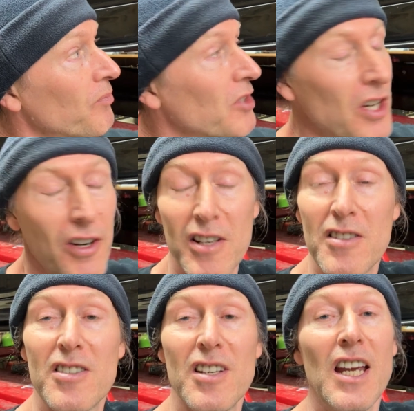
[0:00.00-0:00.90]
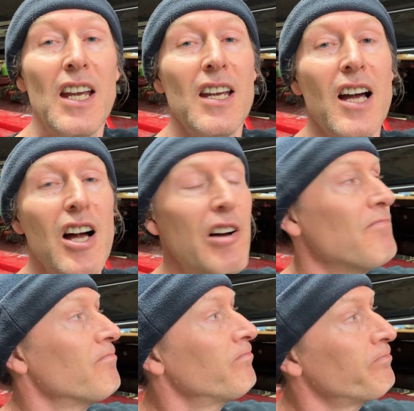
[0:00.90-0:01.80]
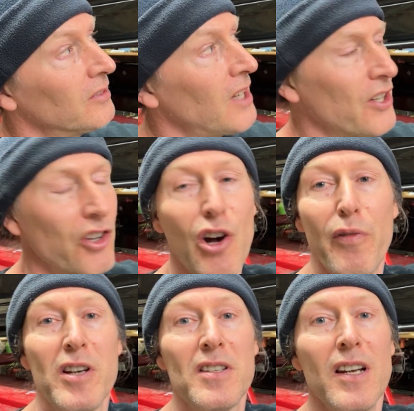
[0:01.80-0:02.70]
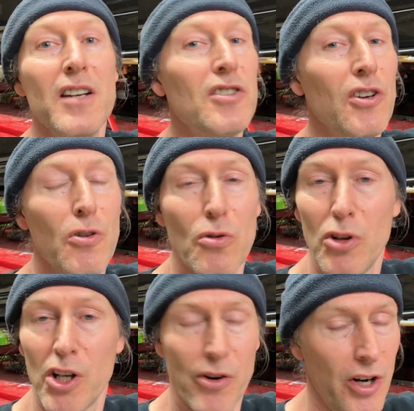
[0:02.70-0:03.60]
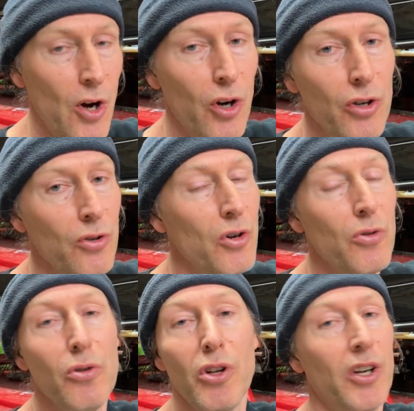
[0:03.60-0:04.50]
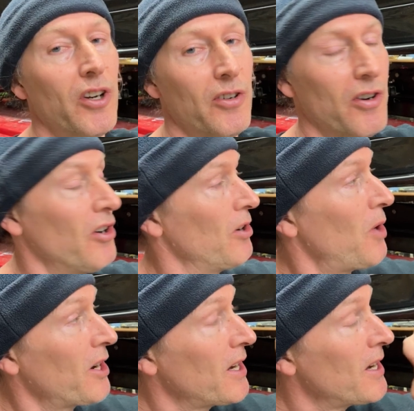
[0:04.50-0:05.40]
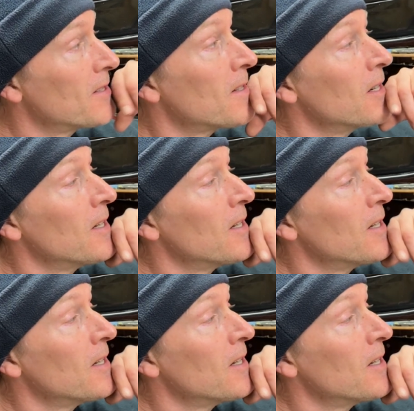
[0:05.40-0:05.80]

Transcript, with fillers: you can see I don't know if it's an intercooler, an oil cooler or what it is,